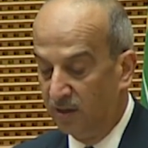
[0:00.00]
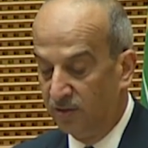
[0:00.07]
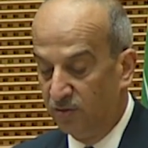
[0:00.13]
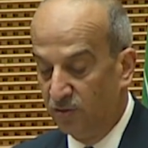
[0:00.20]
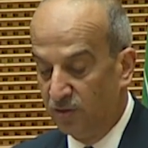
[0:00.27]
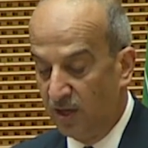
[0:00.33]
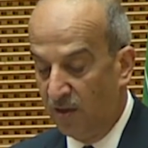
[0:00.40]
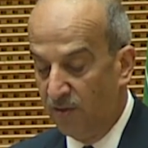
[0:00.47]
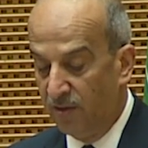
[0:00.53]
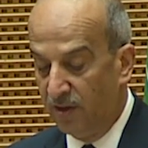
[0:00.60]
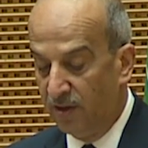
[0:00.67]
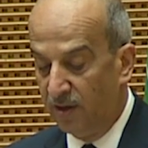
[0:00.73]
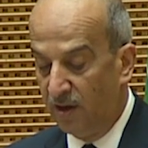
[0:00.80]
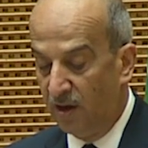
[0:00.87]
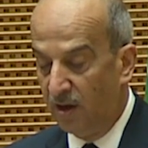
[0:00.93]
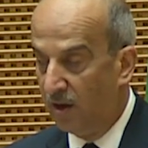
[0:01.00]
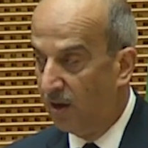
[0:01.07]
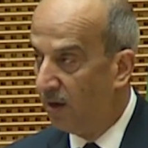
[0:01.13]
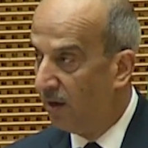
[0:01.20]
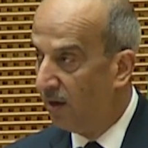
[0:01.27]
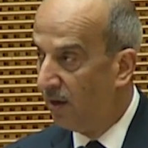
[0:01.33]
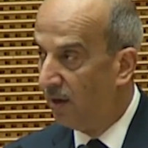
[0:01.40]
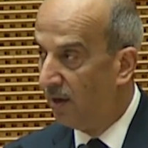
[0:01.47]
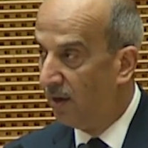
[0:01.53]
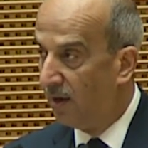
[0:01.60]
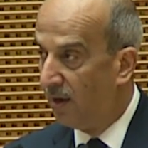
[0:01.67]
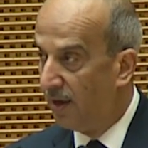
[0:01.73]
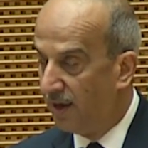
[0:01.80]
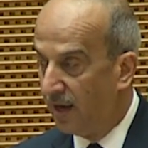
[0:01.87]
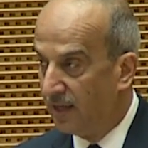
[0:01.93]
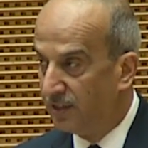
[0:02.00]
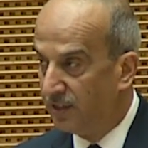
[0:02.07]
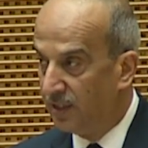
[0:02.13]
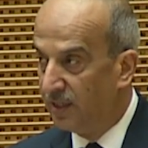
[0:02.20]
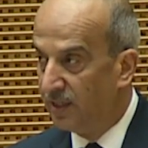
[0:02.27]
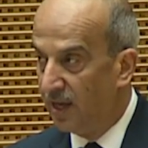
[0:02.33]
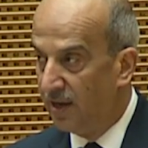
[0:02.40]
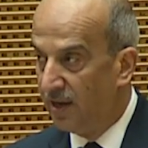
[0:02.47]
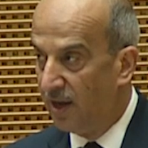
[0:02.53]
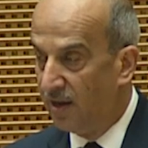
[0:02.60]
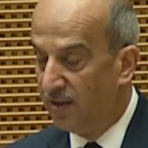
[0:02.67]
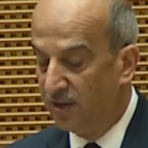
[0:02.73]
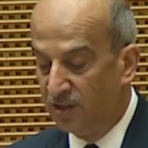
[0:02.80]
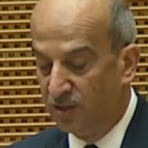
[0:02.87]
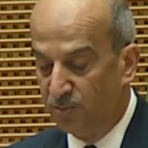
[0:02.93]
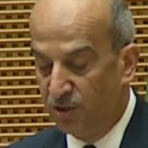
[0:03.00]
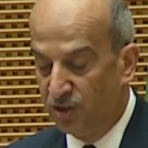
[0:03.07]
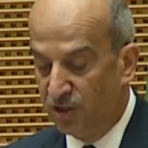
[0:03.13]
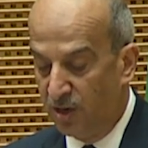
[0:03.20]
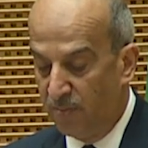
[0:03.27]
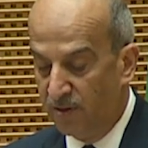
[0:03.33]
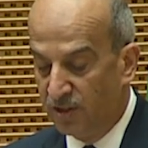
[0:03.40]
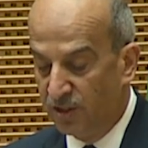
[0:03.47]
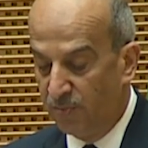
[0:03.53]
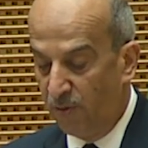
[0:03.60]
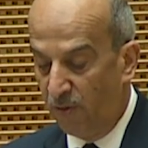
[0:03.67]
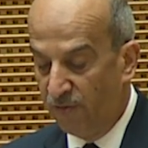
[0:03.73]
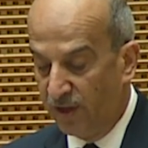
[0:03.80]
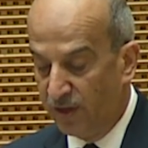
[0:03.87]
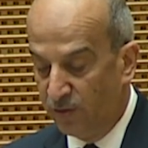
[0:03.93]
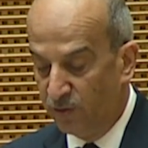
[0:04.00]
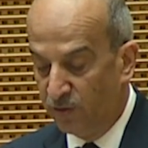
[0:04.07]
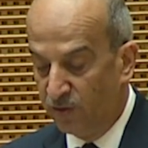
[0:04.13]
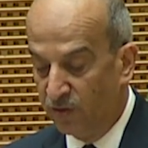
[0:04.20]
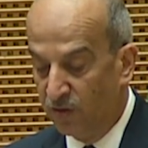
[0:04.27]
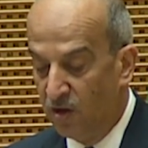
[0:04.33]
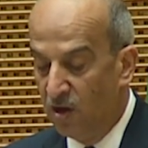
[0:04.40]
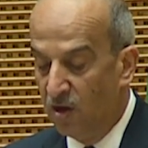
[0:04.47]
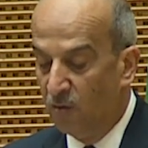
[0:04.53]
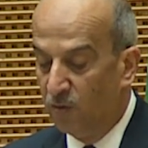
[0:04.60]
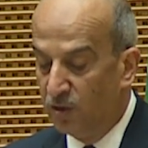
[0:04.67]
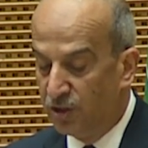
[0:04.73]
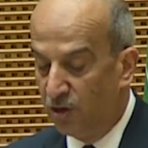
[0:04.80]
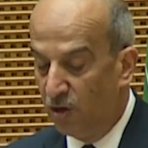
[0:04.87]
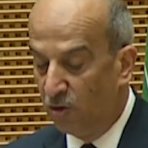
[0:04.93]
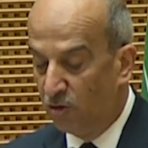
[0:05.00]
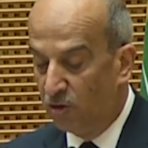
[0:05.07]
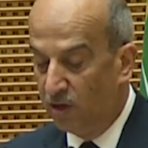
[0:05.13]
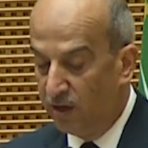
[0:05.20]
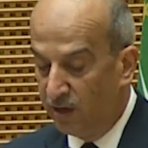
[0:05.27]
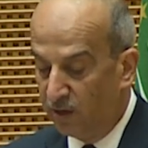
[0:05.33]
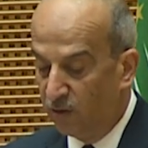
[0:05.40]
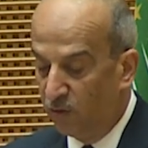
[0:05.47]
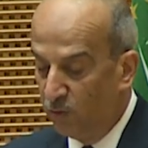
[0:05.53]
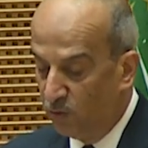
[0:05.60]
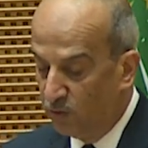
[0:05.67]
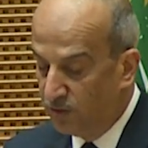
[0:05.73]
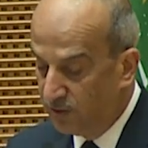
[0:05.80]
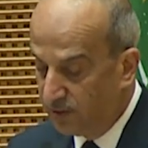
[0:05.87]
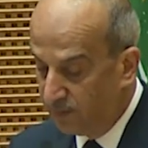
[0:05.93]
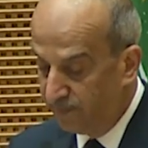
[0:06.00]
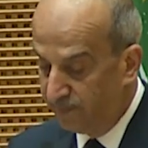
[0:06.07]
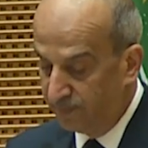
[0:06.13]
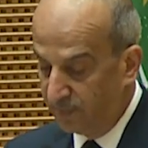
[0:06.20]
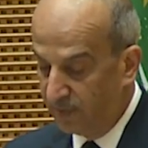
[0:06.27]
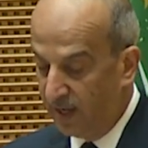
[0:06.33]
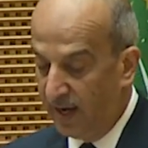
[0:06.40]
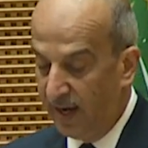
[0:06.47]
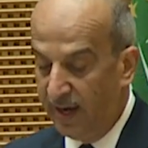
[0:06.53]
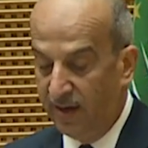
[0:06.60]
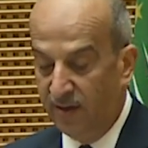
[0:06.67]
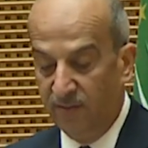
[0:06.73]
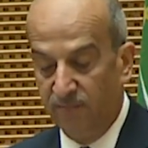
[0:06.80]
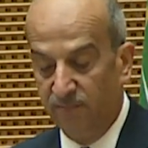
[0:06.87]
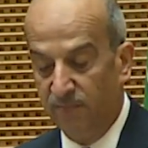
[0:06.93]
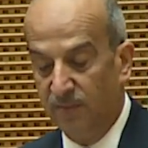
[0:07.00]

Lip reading: 2019 and the Egyptian chairmanship of the Union, which includes A,